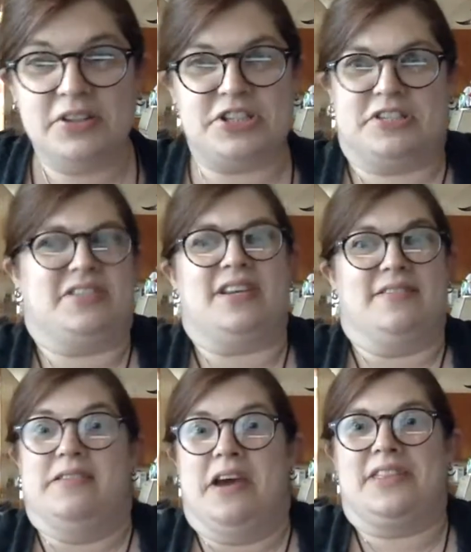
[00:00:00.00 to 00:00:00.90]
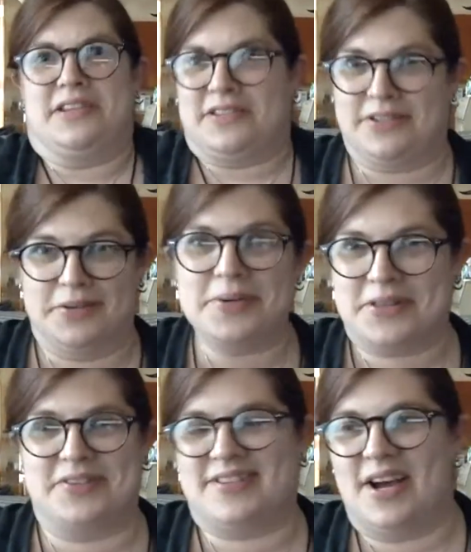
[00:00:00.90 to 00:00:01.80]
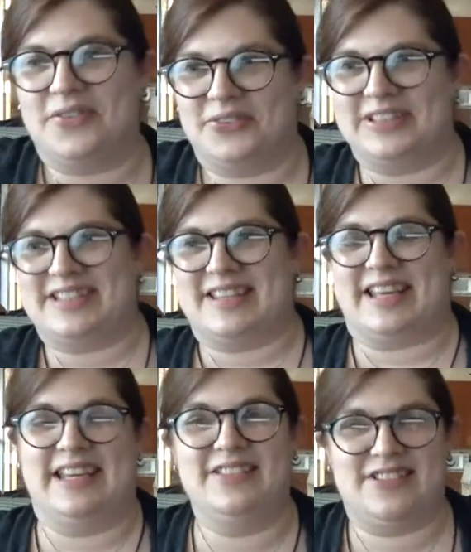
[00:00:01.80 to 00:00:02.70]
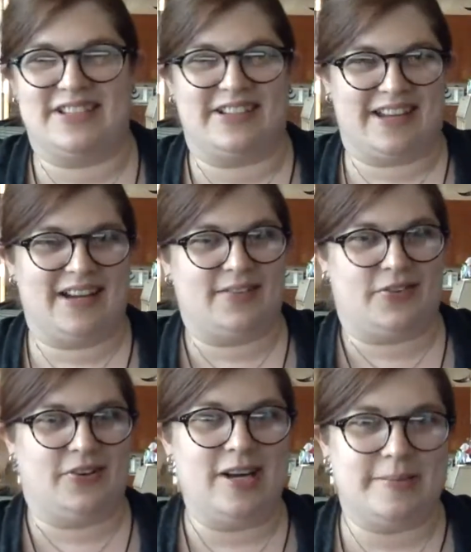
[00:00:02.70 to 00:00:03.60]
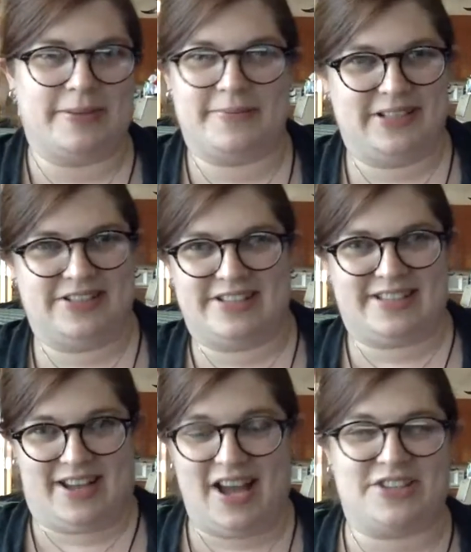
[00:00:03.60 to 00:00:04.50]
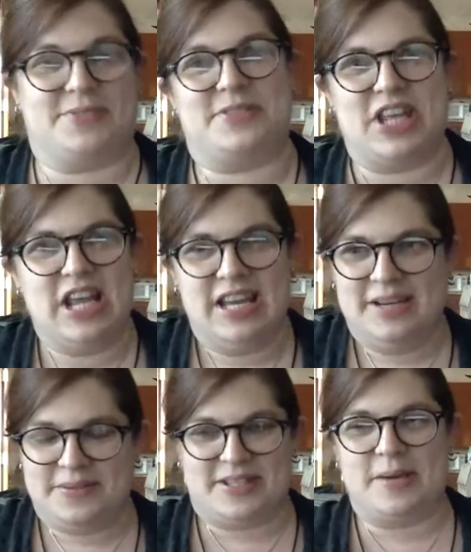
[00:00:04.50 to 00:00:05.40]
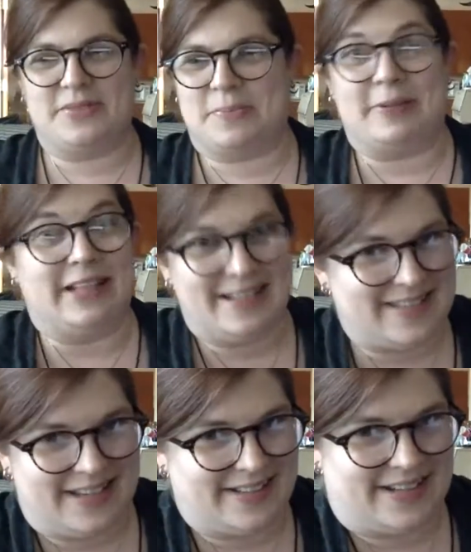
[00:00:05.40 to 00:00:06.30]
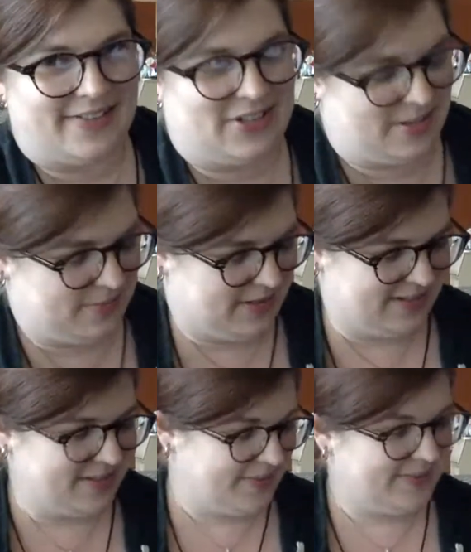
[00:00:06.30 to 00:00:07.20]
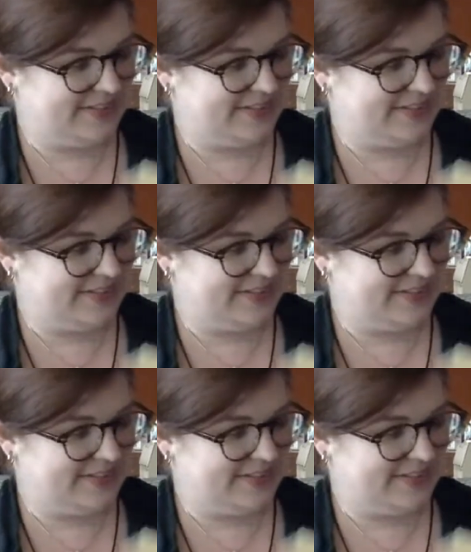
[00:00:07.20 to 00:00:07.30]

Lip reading: She just had nothing to do with herself once the kids she took care of grew up. I mean, just gosh, it was a blessing to give her something to do.